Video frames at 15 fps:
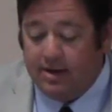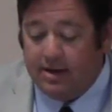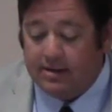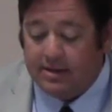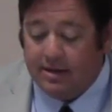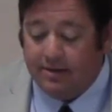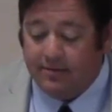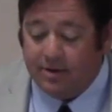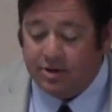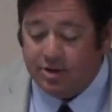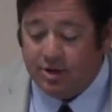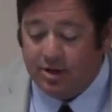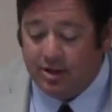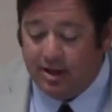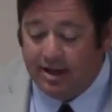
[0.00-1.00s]
VNC to
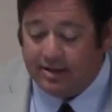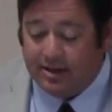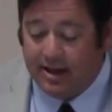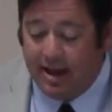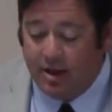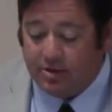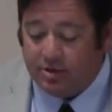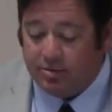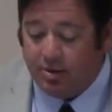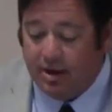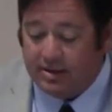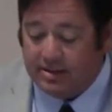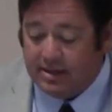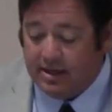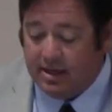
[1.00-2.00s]
officially elect a council
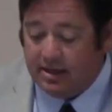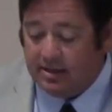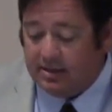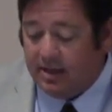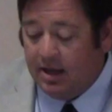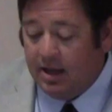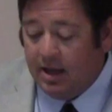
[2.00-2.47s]
president.